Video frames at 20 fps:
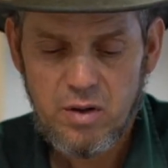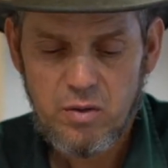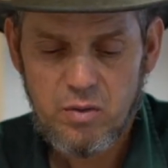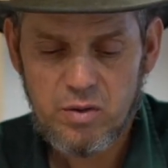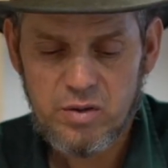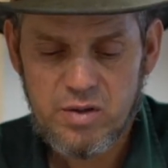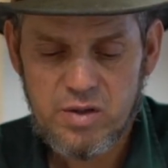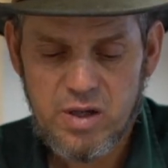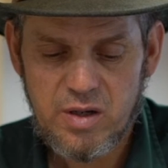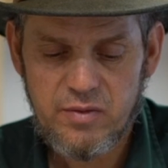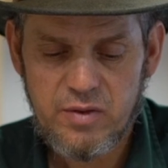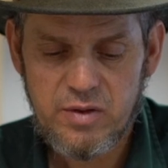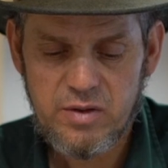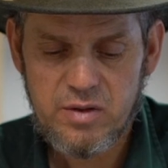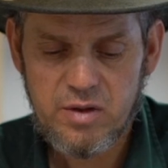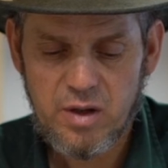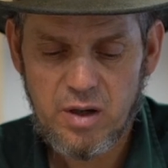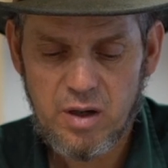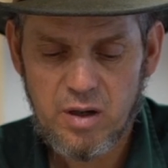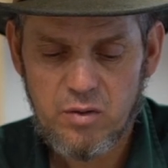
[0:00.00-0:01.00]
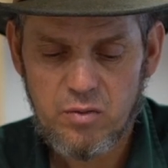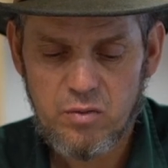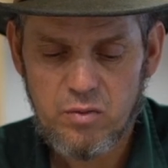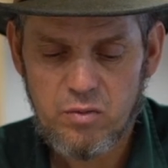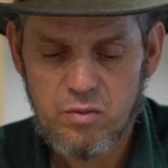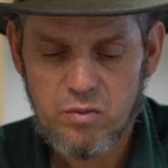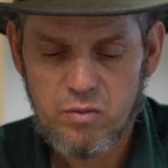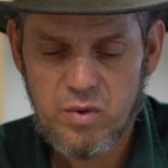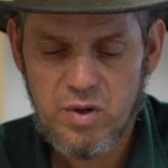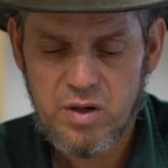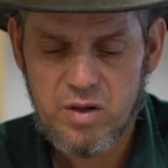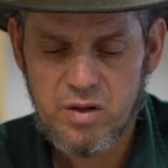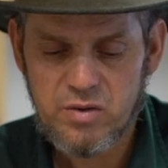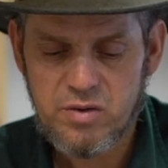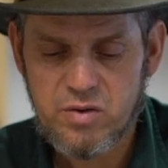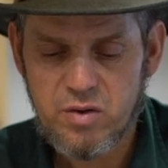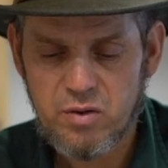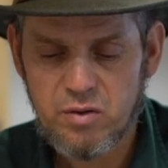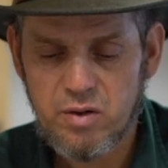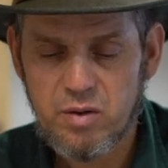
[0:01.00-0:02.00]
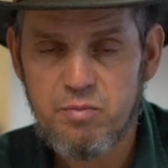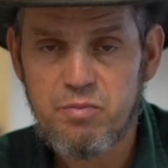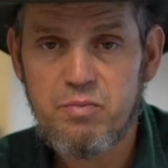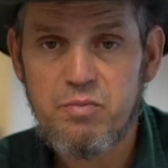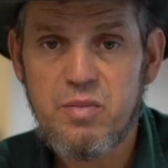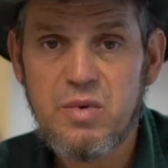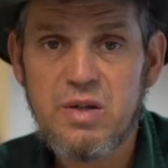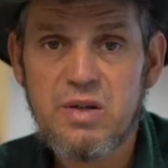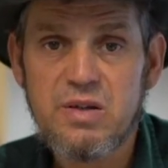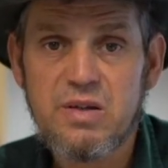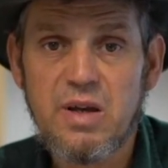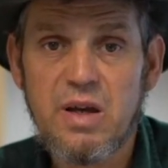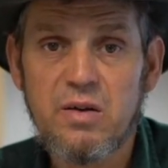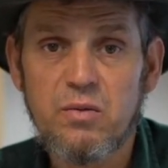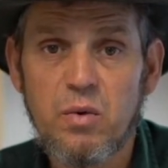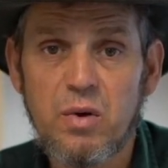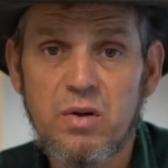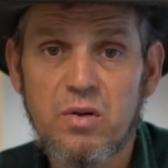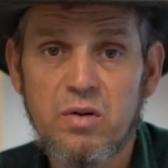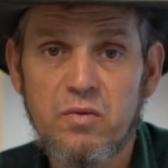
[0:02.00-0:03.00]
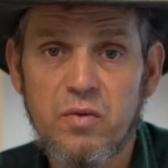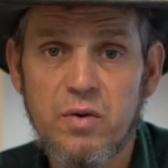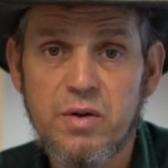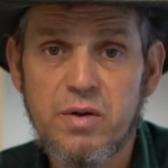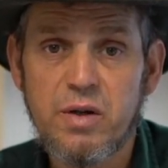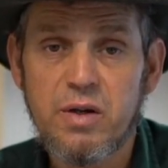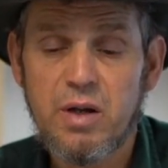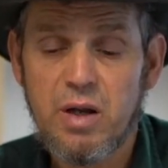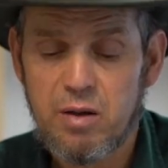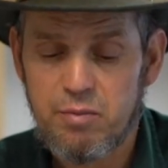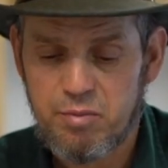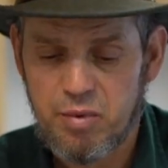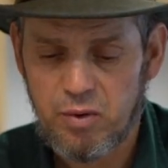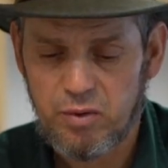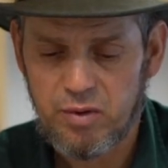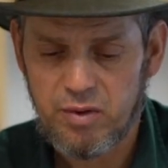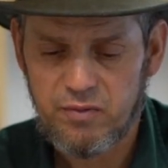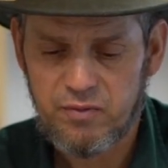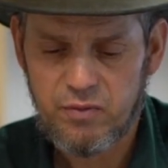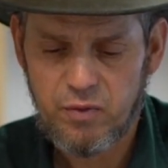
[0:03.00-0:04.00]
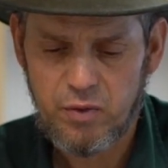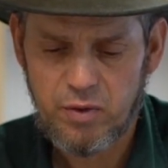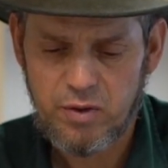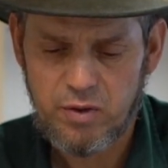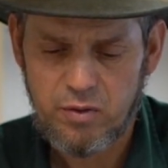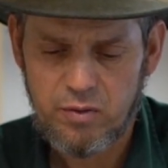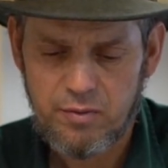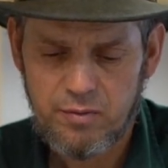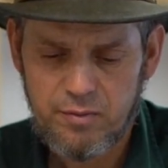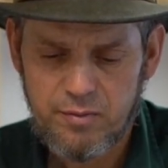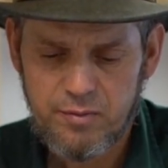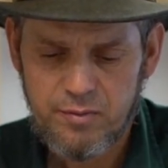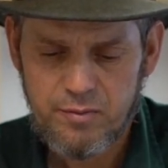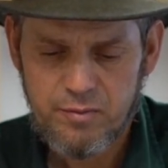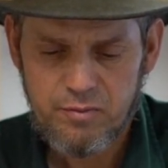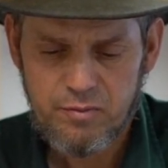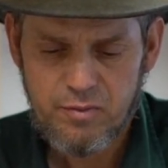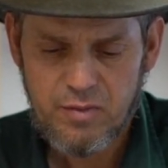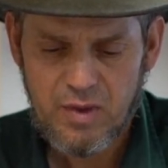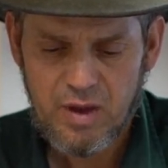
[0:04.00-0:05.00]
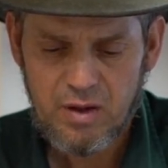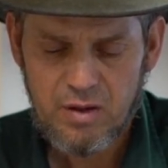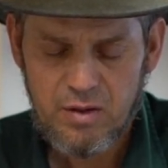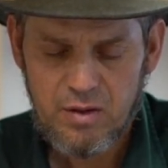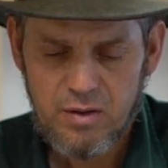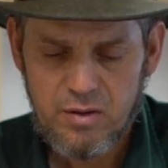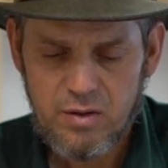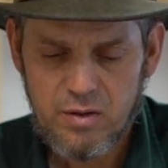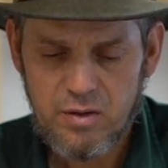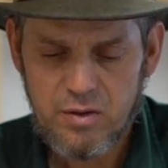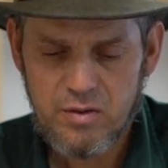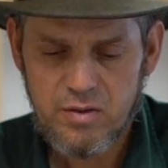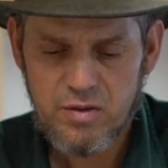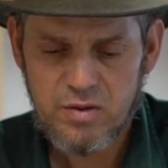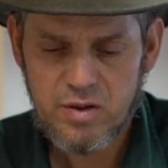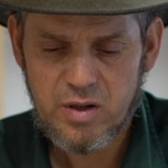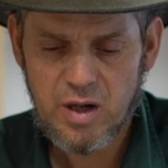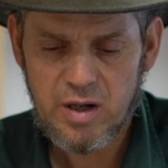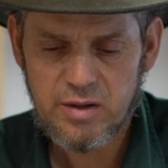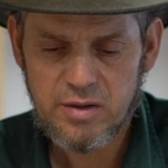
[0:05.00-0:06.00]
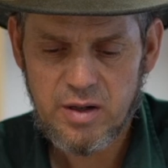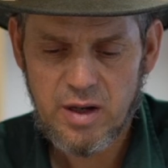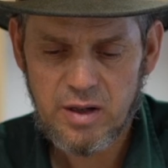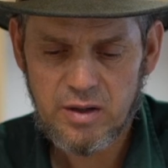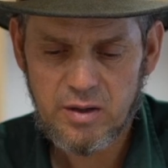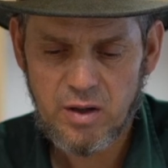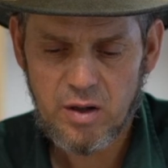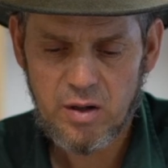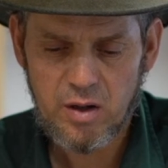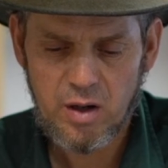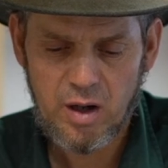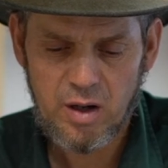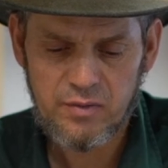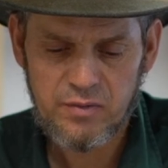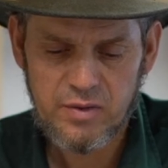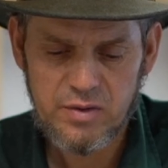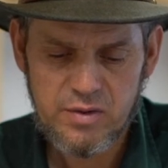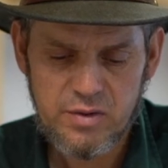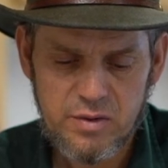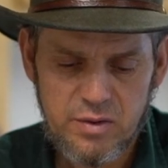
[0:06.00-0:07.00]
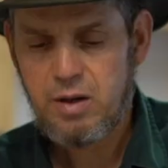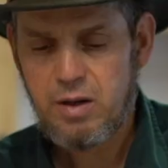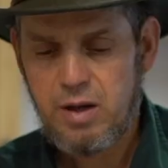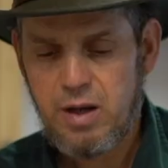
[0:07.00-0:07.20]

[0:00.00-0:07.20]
Well, Stevens, we can certainly send one to Virginia and build it for you. You just contact our office.